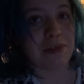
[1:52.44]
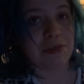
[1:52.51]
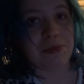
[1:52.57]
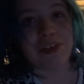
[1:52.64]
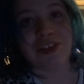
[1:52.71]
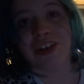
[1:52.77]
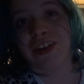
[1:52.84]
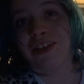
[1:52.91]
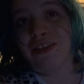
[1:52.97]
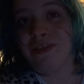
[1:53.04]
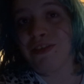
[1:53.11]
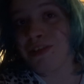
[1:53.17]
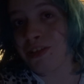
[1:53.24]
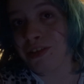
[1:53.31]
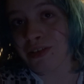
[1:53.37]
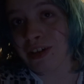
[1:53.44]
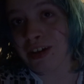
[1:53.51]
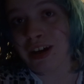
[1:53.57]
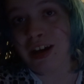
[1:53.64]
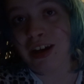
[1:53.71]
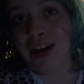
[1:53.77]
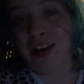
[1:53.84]
back to my channel. If you're new here,
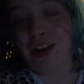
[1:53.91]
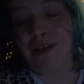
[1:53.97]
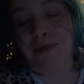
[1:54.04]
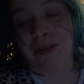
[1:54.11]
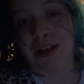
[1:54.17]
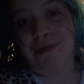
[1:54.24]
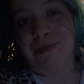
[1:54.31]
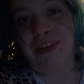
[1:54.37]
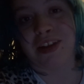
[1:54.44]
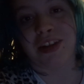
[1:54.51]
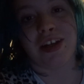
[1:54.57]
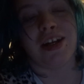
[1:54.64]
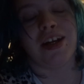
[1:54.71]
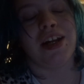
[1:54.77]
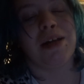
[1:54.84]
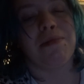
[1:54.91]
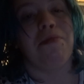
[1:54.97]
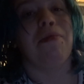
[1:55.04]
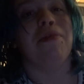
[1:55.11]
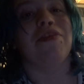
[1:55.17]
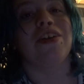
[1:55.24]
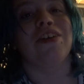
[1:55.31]
hi, hello, my name's Lydia, and I'm making
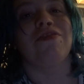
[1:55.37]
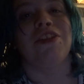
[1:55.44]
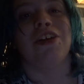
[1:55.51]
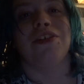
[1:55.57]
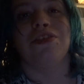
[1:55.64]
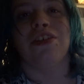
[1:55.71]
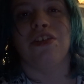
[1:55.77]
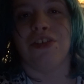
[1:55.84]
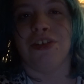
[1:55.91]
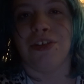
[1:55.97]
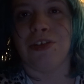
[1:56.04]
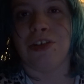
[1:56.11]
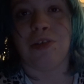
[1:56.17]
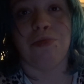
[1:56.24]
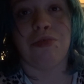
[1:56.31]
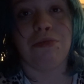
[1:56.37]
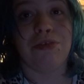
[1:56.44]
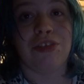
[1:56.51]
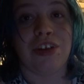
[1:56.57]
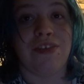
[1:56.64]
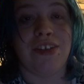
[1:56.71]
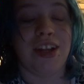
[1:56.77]
mental health videos here on YouTube pretty
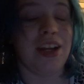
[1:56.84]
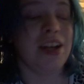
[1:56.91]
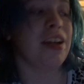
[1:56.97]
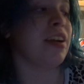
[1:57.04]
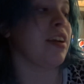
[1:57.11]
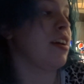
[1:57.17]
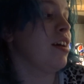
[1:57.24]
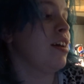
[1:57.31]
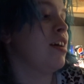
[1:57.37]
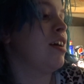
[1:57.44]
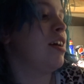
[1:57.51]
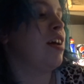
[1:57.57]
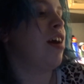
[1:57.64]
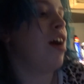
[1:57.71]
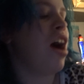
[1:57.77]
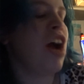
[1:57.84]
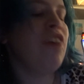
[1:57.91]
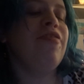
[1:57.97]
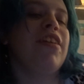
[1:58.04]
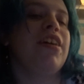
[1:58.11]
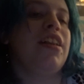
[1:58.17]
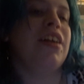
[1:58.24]
much every day. I've
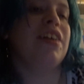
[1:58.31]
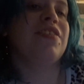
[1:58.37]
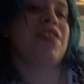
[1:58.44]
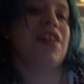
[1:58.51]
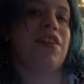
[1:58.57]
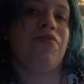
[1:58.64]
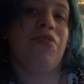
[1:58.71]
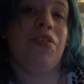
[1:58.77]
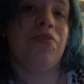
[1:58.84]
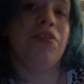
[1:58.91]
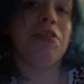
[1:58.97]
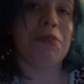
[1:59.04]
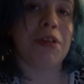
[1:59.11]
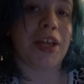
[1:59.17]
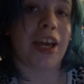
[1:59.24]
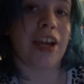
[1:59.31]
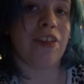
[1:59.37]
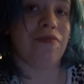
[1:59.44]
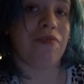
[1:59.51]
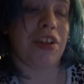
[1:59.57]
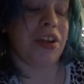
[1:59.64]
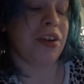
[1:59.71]
realised that I've done a few
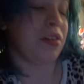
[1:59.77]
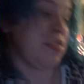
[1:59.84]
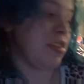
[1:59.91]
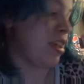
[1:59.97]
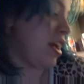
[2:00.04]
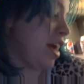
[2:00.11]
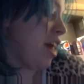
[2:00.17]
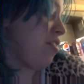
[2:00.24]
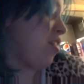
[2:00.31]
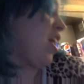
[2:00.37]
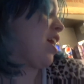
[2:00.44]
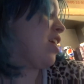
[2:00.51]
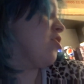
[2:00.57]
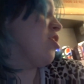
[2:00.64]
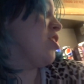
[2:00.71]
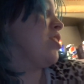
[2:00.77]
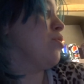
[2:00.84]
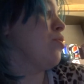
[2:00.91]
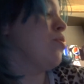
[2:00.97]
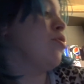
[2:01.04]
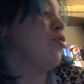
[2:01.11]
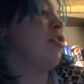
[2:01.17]
medication videos, and I haven't actually
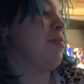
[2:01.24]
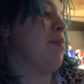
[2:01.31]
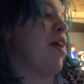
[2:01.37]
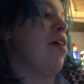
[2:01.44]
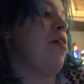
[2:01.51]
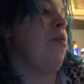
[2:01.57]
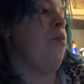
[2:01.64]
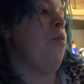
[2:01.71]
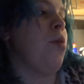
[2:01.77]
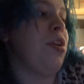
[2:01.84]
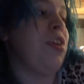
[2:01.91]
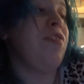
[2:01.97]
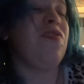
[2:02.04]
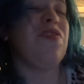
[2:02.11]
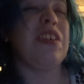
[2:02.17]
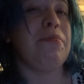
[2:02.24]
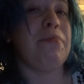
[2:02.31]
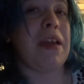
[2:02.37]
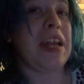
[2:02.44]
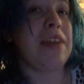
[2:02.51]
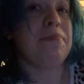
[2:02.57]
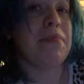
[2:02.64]
talked about one of the main